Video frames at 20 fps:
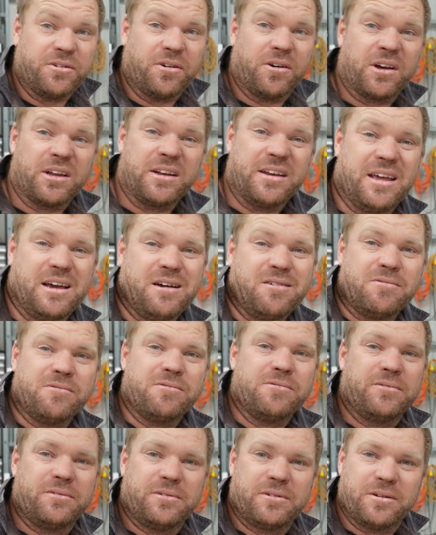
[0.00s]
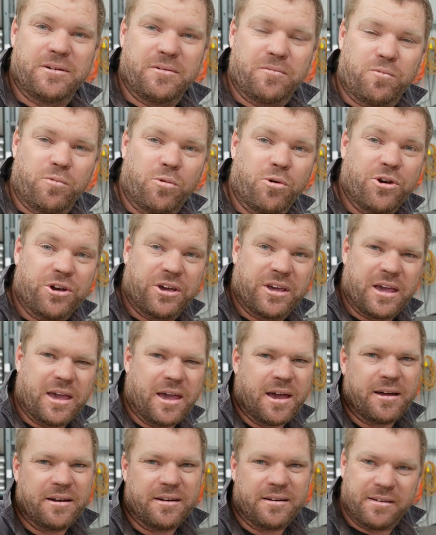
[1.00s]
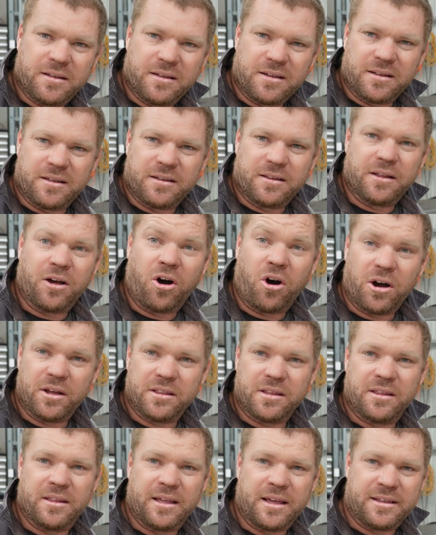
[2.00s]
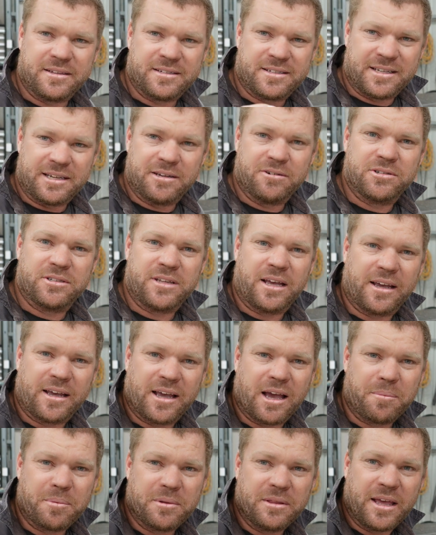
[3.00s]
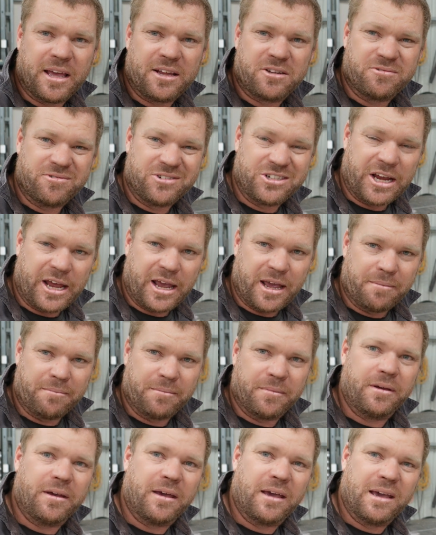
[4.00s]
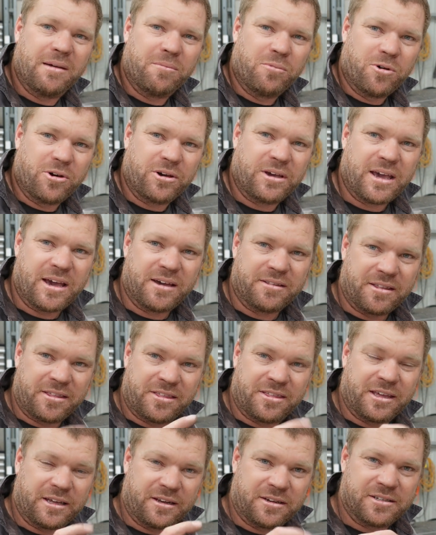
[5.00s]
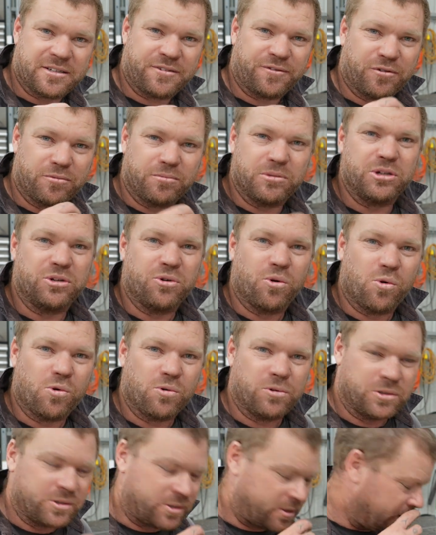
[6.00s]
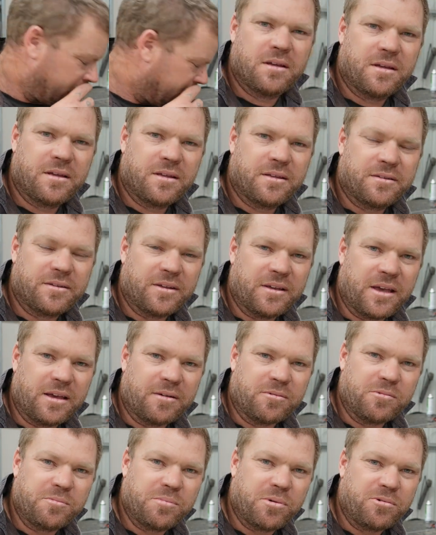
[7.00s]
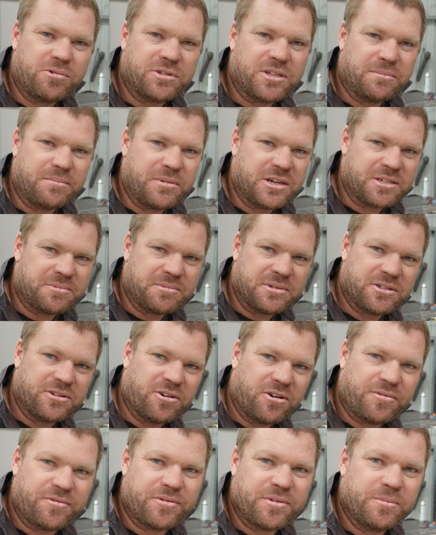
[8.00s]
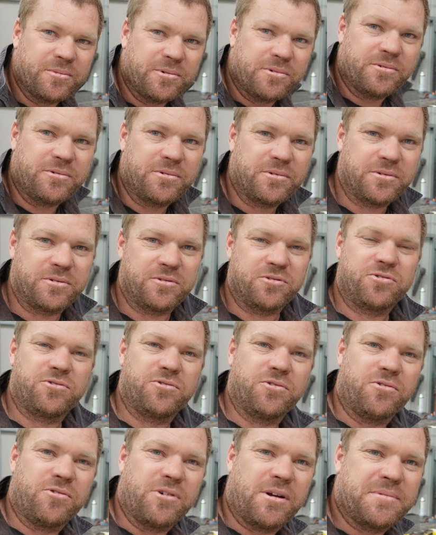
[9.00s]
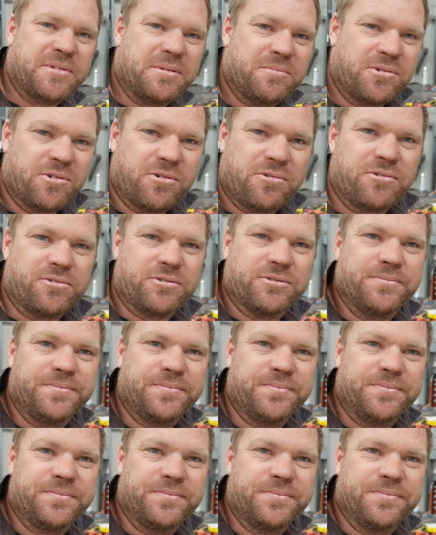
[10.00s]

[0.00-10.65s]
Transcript: I can now work out the height that seal's taking up in the actual jamb and work out the thickness for my doors. So yeah, we'll pull some measurements off and we'll draw up some doors.